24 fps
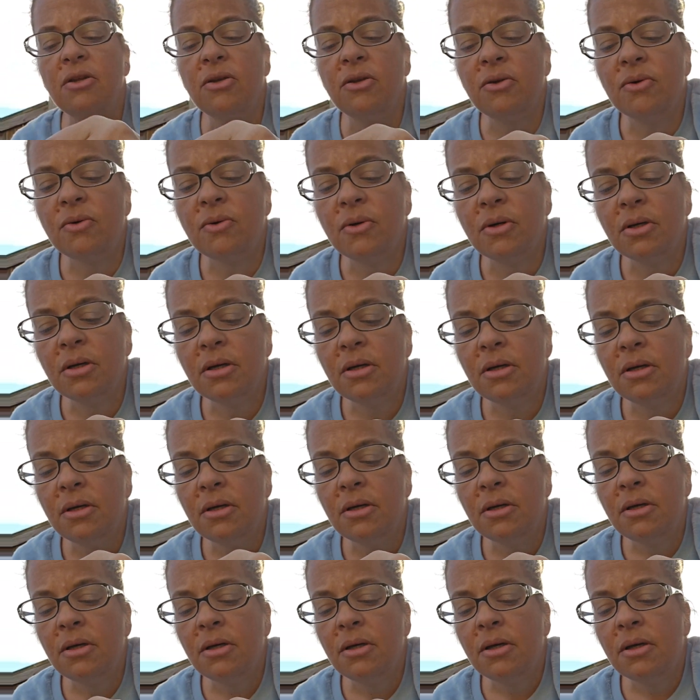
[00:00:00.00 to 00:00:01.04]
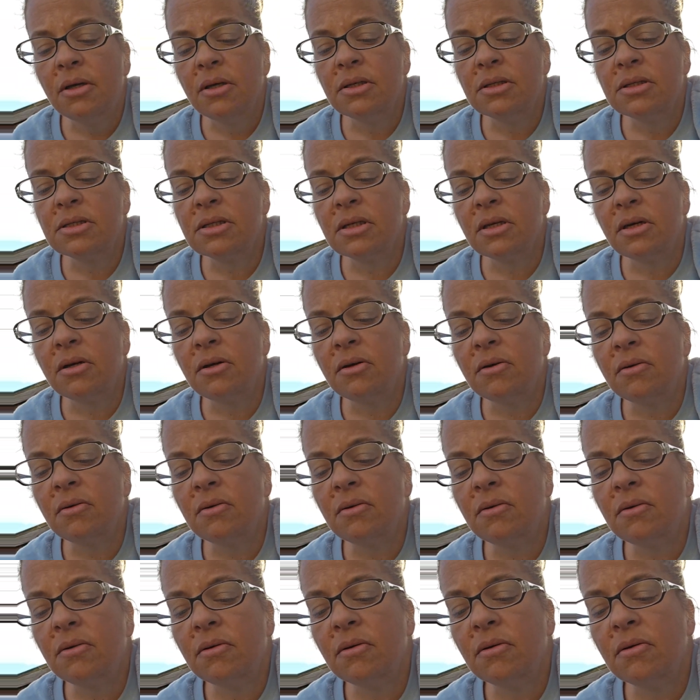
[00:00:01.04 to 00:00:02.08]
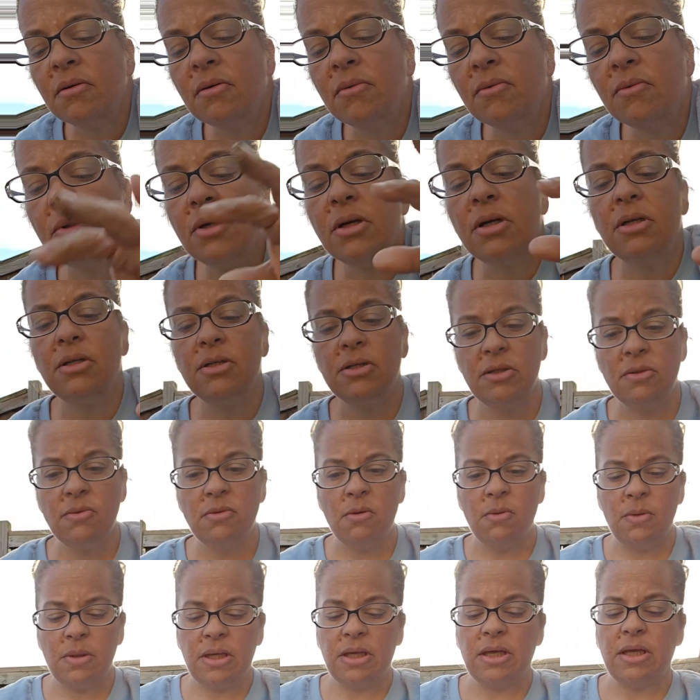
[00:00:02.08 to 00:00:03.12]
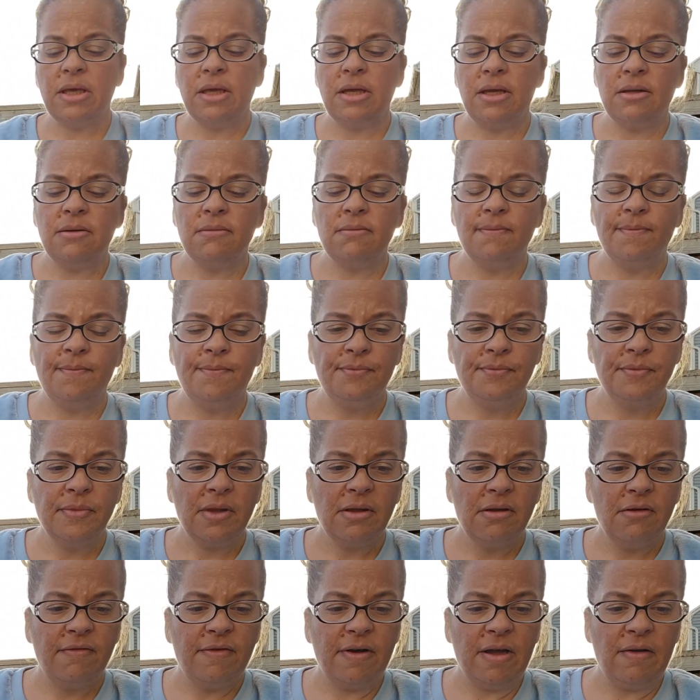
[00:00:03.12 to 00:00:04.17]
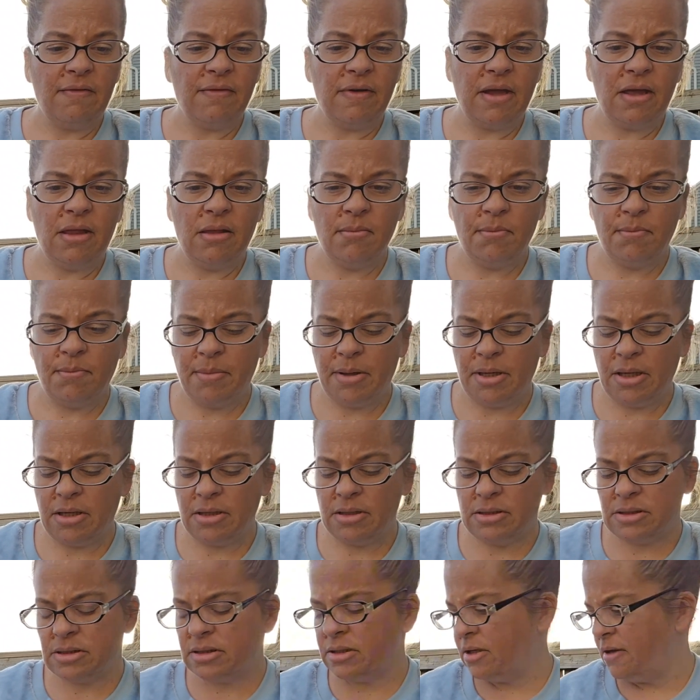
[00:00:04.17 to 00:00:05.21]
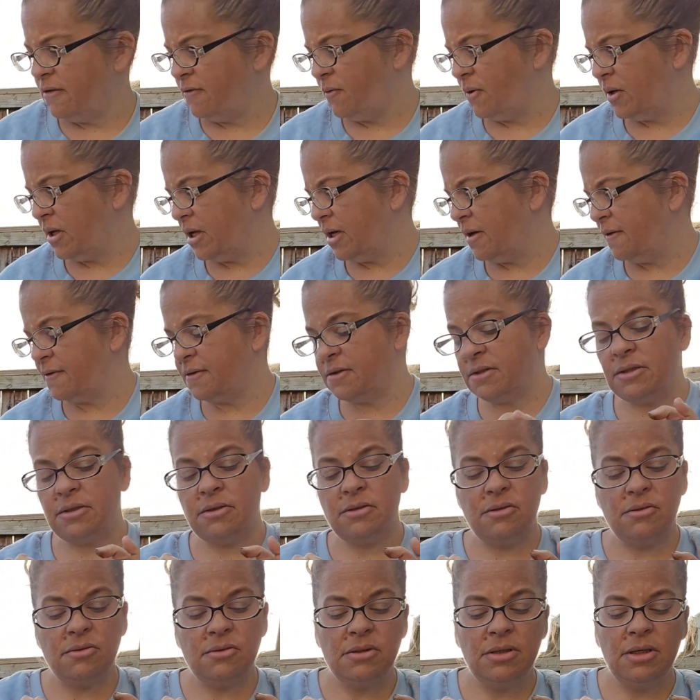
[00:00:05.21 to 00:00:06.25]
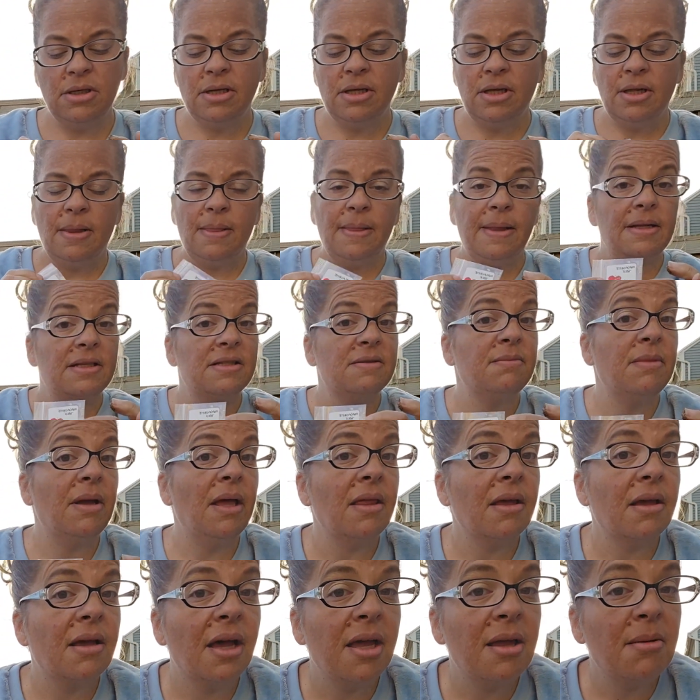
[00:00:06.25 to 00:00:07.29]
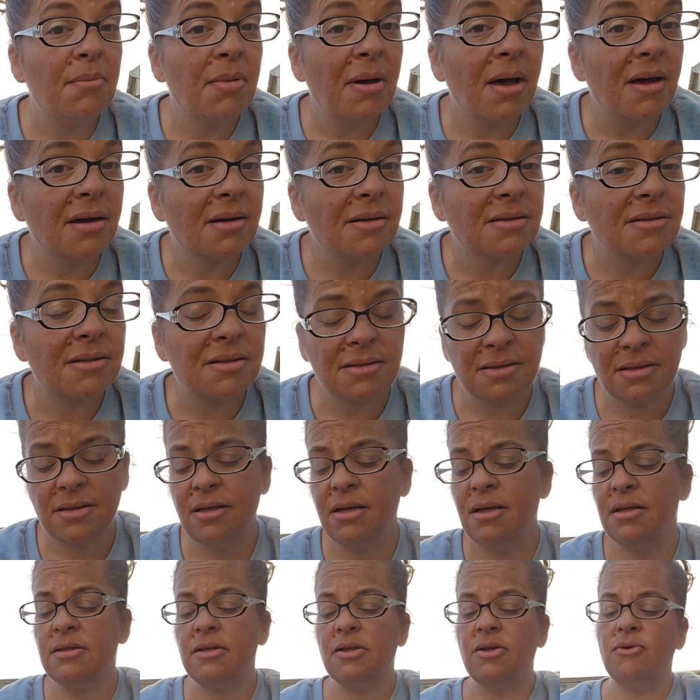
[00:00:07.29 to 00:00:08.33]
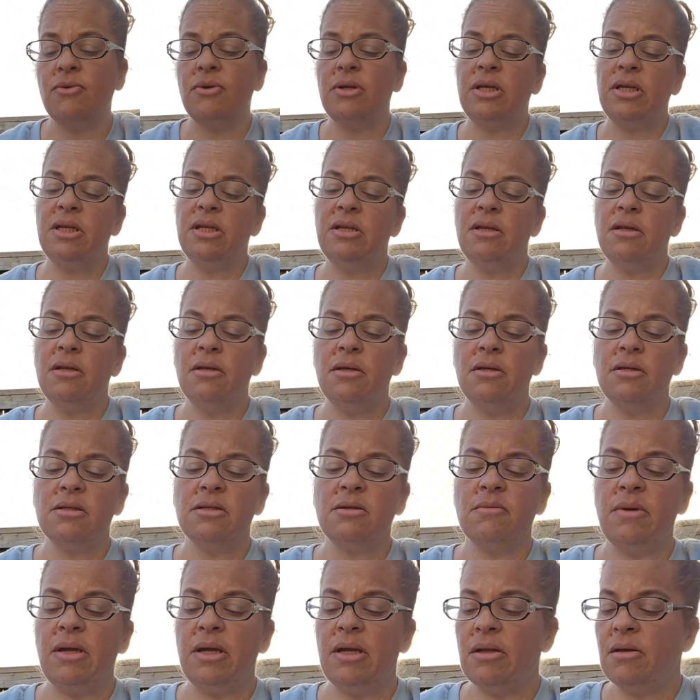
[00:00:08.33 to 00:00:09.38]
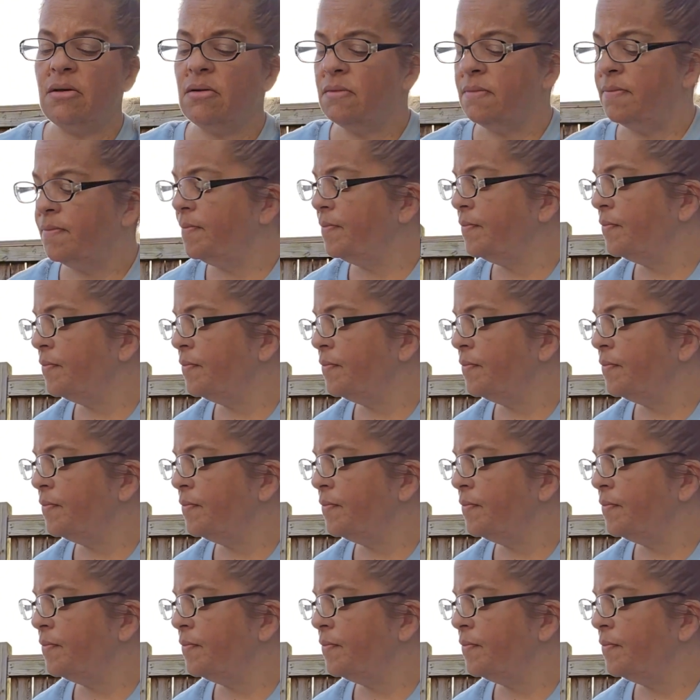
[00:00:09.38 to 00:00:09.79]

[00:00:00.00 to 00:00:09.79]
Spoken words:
do. So we're going to do what we can. 5-gallon buckets if we have to. That's malachite box. It's a green tomato